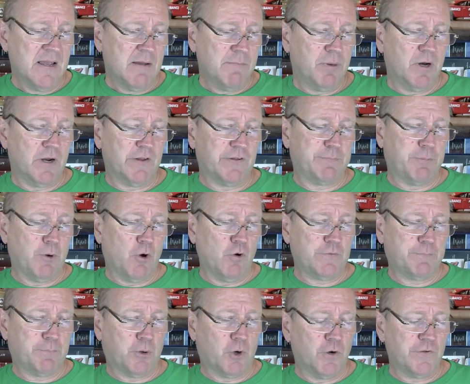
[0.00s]
But a
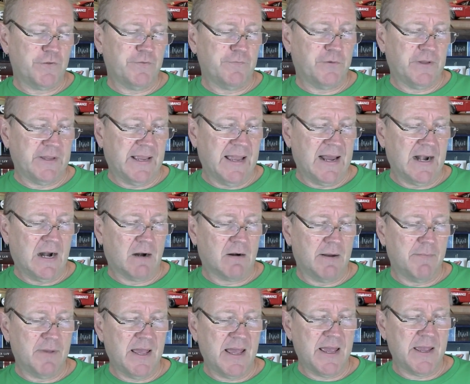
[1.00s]
spokesperson for the
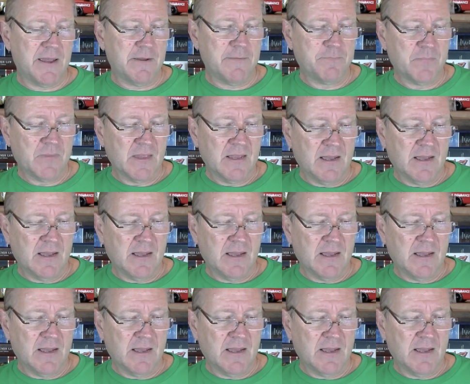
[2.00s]
NRMA